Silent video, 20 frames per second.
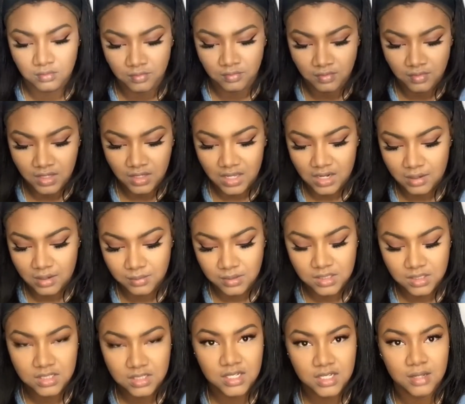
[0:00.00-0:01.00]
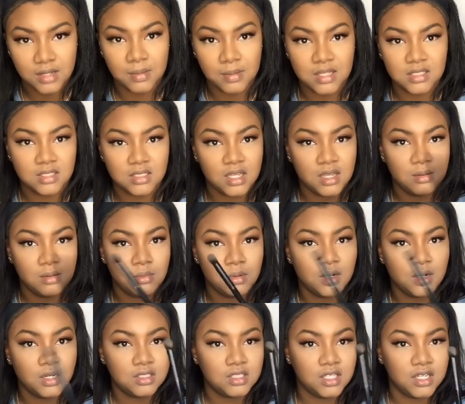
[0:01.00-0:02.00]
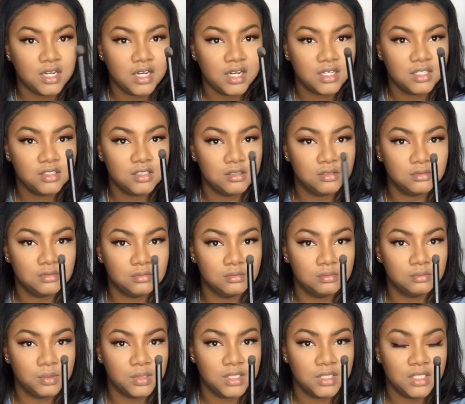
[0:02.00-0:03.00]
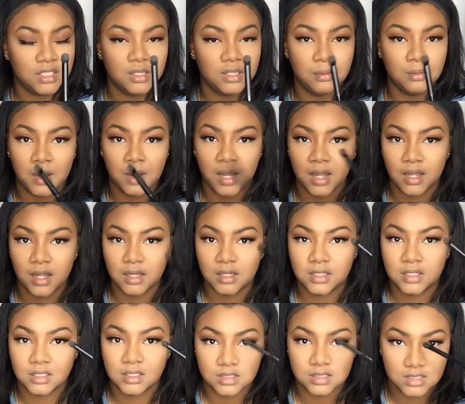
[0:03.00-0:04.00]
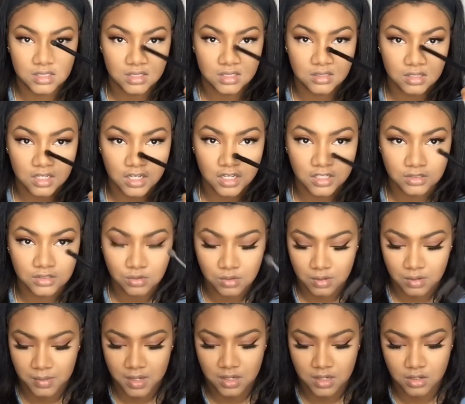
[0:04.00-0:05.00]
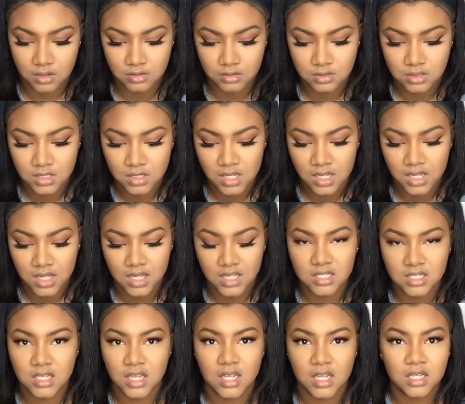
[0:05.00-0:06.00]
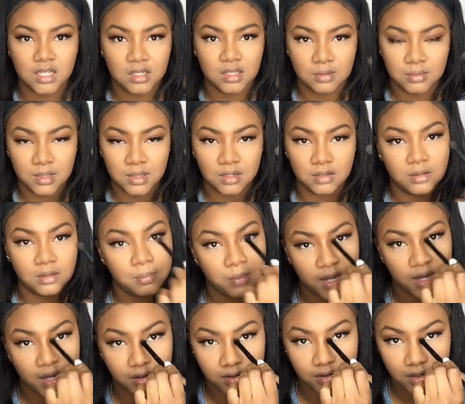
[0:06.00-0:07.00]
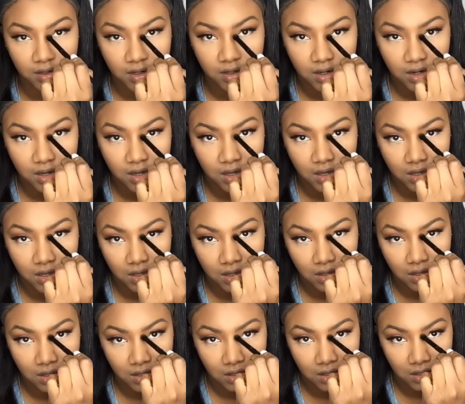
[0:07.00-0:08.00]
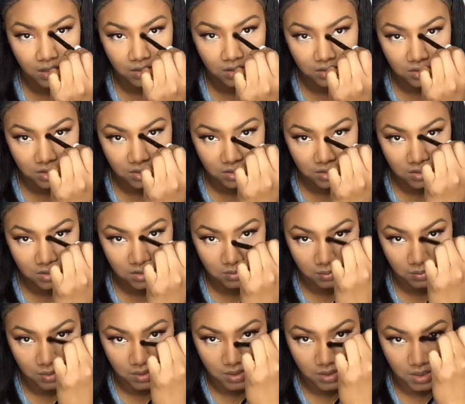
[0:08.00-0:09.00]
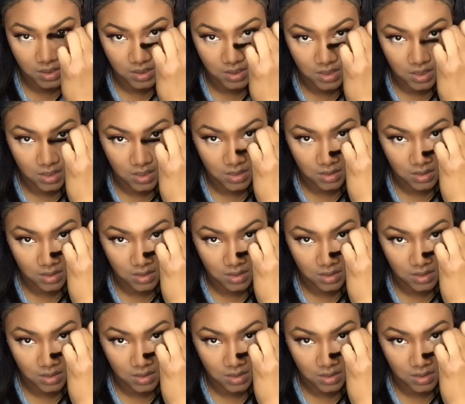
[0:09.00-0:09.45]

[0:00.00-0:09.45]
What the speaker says: And I'm going to take my same brush that I blended my concealer contour on my nose and take a little bit of the powder and just blend it.